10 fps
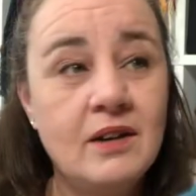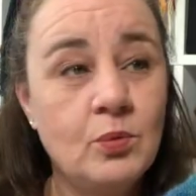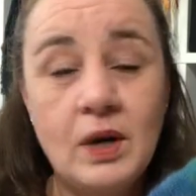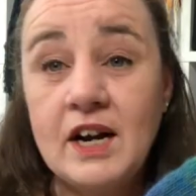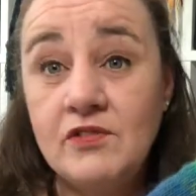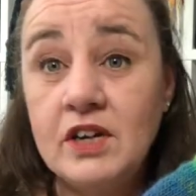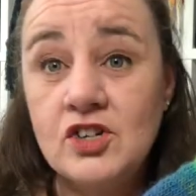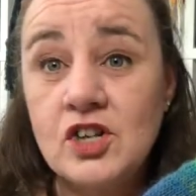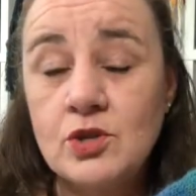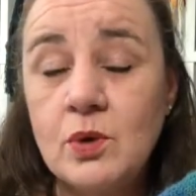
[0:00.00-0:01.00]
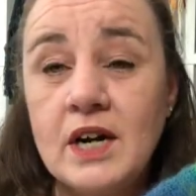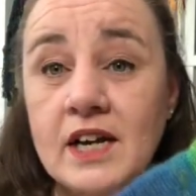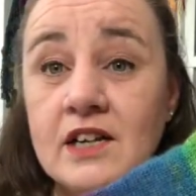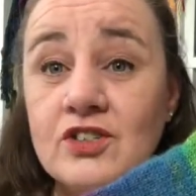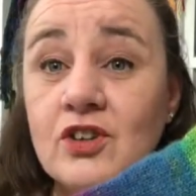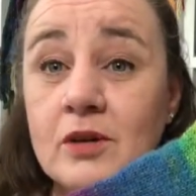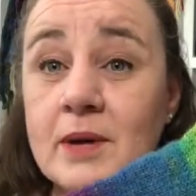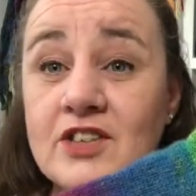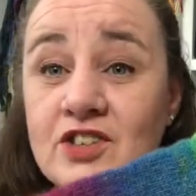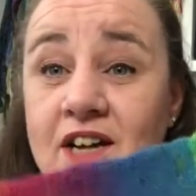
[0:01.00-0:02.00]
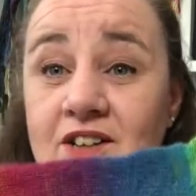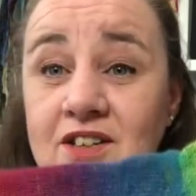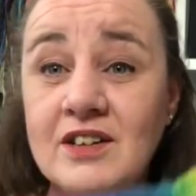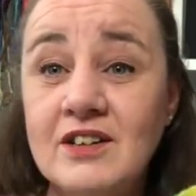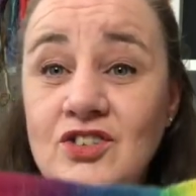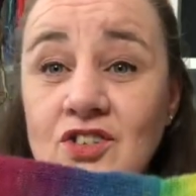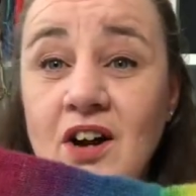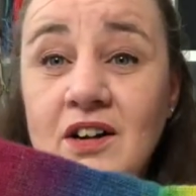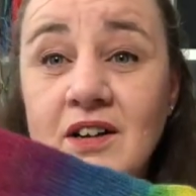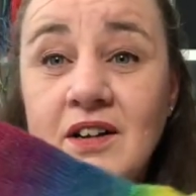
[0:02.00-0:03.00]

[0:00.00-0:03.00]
when I finish this one I can start my second sock.